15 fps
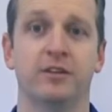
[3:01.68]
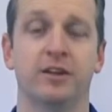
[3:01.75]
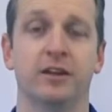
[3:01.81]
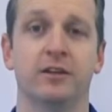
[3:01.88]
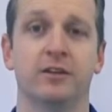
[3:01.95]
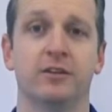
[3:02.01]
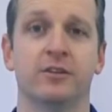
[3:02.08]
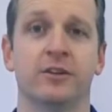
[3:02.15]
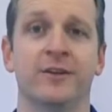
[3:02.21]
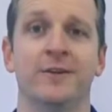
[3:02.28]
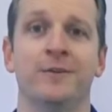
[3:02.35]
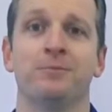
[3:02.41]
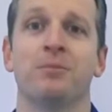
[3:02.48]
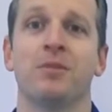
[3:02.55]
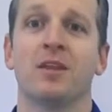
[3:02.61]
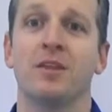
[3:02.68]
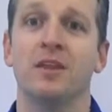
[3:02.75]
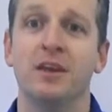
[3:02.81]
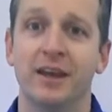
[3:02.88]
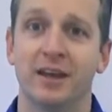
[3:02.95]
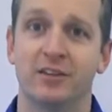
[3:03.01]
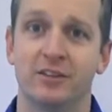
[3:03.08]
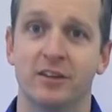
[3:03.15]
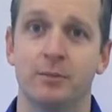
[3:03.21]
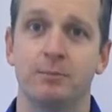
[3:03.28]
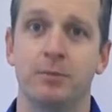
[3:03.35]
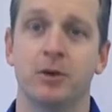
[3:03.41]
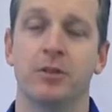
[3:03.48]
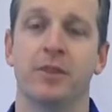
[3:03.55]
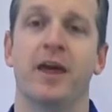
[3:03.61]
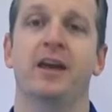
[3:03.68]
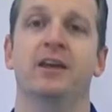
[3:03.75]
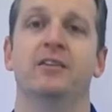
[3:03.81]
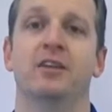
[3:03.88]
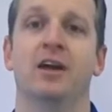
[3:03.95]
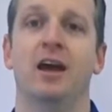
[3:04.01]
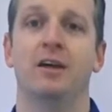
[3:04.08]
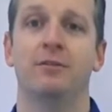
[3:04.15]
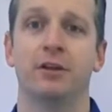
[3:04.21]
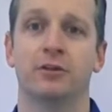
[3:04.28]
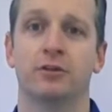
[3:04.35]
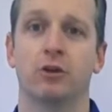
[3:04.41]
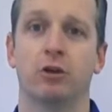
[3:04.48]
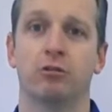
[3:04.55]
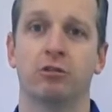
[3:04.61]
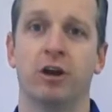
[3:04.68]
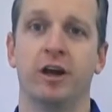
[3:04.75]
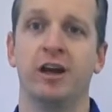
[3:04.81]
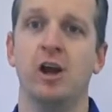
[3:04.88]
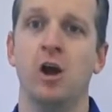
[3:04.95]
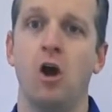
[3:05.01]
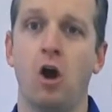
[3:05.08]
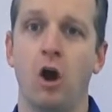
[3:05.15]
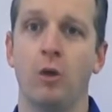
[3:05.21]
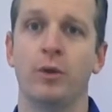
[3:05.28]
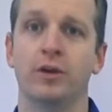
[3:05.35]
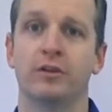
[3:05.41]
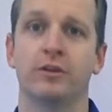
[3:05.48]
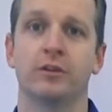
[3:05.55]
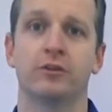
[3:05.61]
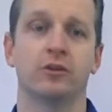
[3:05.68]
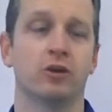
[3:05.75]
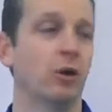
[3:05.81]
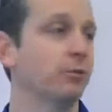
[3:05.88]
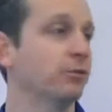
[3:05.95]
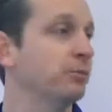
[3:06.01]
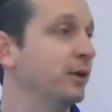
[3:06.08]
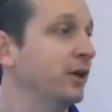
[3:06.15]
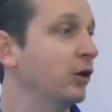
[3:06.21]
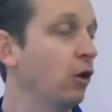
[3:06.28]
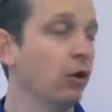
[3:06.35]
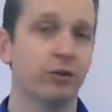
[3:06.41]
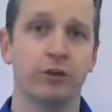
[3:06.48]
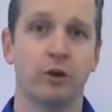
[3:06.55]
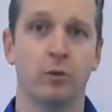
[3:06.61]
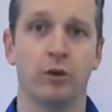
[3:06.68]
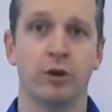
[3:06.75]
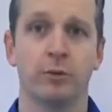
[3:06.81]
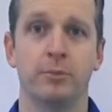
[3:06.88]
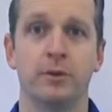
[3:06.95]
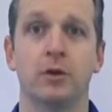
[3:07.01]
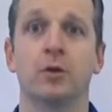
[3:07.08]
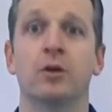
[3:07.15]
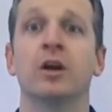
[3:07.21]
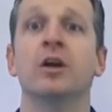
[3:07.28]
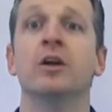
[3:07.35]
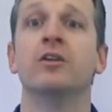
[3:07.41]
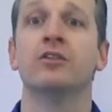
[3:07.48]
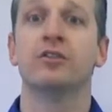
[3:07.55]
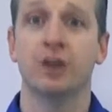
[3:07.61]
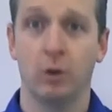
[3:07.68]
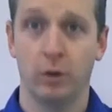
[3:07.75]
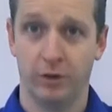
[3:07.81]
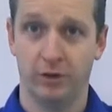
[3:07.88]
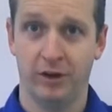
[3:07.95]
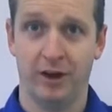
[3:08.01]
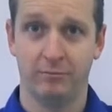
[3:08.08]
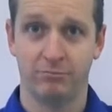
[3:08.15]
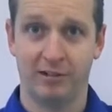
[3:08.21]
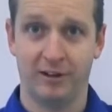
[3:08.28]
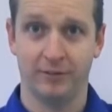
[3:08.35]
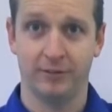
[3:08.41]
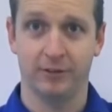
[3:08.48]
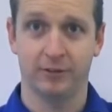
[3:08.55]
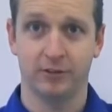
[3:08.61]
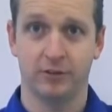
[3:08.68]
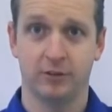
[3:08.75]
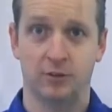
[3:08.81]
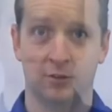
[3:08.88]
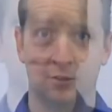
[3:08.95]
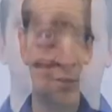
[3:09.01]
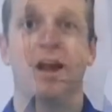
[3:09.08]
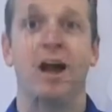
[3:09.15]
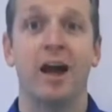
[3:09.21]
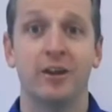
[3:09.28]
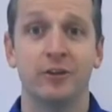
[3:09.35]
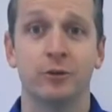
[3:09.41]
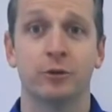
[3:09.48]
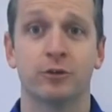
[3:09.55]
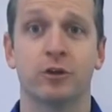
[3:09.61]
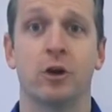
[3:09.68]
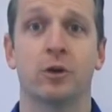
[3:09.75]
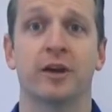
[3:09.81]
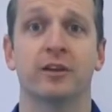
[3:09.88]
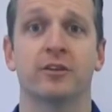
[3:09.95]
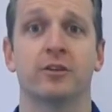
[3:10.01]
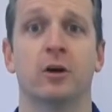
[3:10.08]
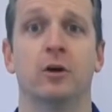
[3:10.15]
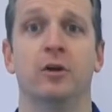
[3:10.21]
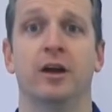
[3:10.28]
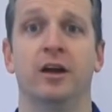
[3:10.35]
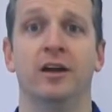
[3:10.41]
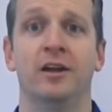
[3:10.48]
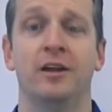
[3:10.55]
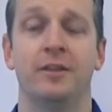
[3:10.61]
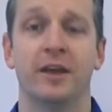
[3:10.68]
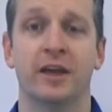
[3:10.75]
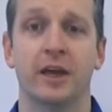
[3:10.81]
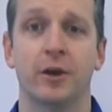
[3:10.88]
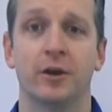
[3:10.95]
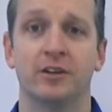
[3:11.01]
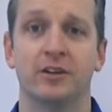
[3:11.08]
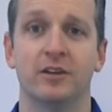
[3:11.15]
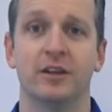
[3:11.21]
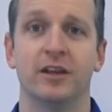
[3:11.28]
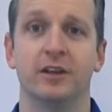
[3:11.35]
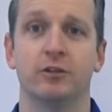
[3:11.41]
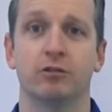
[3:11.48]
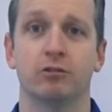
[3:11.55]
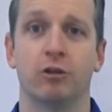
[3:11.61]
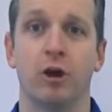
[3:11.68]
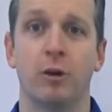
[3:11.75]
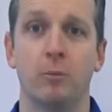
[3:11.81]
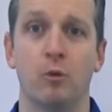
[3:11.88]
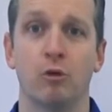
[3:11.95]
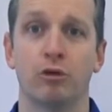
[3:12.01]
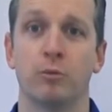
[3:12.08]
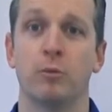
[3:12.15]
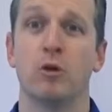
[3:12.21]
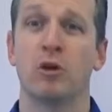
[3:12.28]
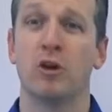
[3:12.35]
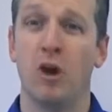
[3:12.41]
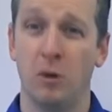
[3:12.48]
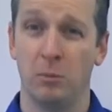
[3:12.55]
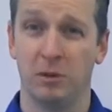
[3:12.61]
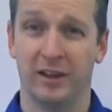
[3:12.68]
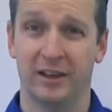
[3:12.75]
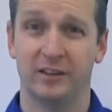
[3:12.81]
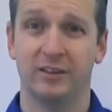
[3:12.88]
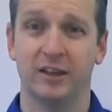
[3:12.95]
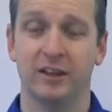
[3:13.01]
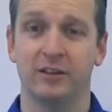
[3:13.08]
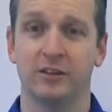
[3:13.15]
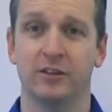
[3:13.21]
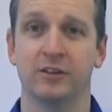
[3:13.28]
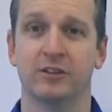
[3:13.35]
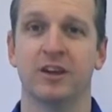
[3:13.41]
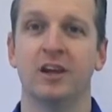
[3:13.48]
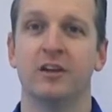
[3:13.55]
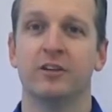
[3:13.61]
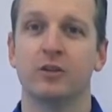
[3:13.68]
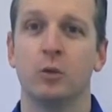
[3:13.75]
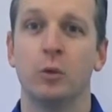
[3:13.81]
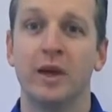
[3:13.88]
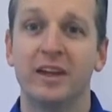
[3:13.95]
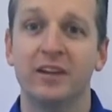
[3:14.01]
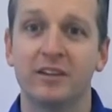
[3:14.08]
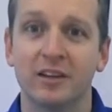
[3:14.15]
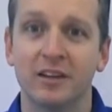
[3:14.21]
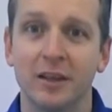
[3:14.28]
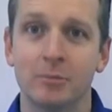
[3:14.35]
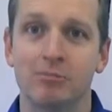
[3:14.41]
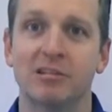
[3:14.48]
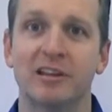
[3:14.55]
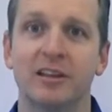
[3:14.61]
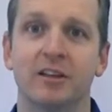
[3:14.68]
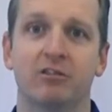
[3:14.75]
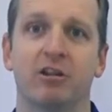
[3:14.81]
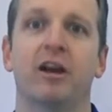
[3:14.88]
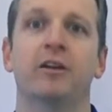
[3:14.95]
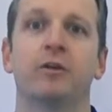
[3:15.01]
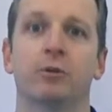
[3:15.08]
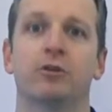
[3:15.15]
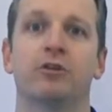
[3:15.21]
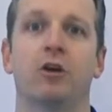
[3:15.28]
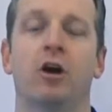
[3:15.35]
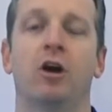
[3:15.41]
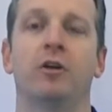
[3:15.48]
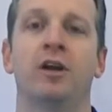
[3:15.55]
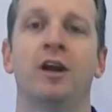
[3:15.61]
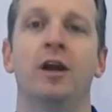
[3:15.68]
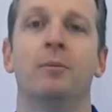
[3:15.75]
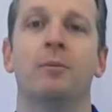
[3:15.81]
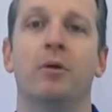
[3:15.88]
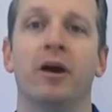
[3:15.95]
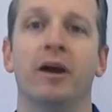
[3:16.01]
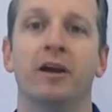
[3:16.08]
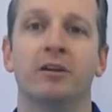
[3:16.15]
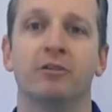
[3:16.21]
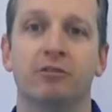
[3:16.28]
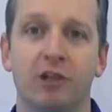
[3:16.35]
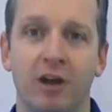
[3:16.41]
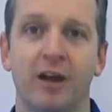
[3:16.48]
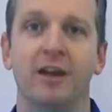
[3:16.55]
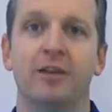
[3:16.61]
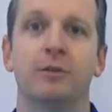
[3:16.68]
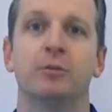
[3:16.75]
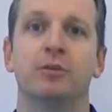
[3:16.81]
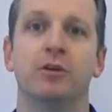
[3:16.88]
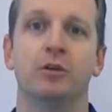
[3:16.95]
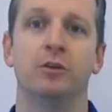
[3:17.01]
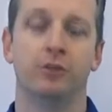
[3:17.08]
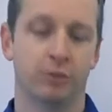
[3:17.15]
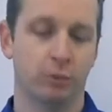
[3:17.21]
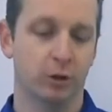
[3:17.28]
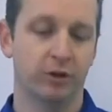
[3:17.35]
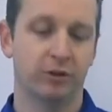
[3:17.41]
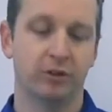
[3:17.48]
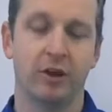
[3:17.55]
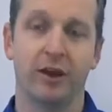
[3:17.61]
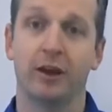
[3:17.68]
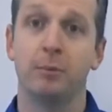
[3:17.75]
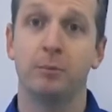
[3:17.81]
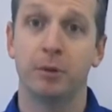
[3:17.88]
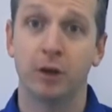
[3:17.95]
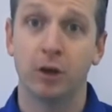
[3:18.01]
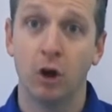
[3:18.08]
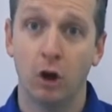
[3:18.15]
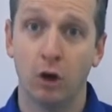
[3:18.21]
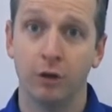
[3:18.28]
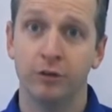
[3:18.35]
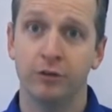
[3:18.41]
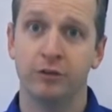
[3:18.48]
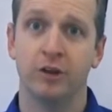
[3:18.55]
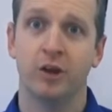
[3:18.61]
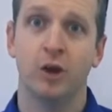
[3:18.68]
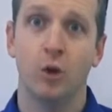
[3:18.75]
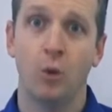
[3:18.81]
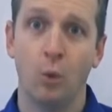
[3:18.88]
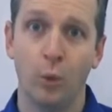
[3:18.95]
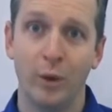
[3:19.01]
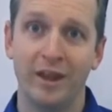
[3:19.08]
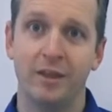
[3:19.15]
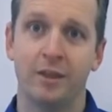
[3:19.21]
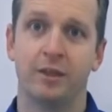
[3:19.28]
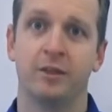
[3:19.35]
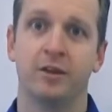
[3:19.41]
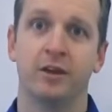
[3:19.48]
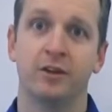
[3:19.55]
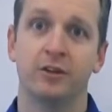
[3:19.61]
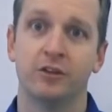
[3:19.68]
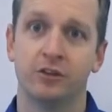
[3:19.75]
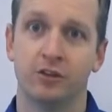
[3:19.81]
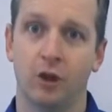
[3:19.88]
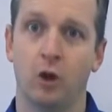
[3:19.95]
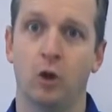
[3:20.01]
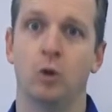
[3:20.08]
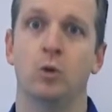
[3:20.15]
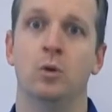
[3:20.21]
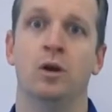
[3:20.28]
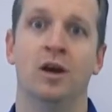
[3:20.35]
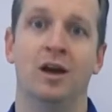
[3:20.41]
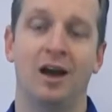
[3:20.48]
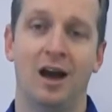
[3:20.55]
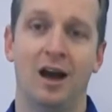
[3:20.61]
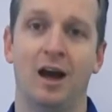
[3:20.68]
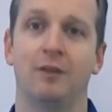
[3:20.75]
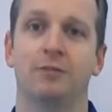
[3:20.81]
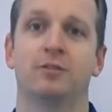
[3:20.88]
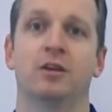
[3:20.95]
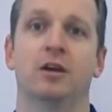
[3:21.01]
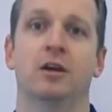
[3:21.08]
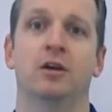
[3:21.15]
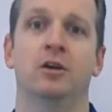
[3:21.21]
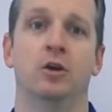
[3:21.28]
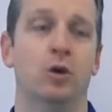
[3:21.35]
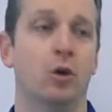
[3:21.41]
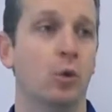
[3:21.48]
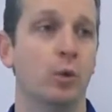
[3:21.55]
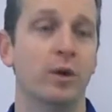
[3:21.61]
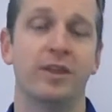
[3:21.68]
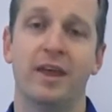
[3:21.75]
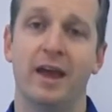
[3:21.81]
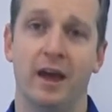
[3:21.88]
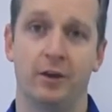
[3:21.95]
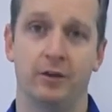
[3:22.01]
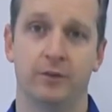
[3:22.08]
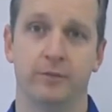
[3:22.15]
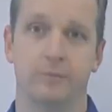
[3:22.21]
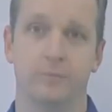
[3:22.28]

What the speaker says: sentence. The next step beyond that is to have our child write, I went to the shops because I wanted milk so I could have breakfast. As your child gets older, they're going to need to write more and more complex sentences. So we can deliberately train your child by training them to use words like because, with, so, after, or without.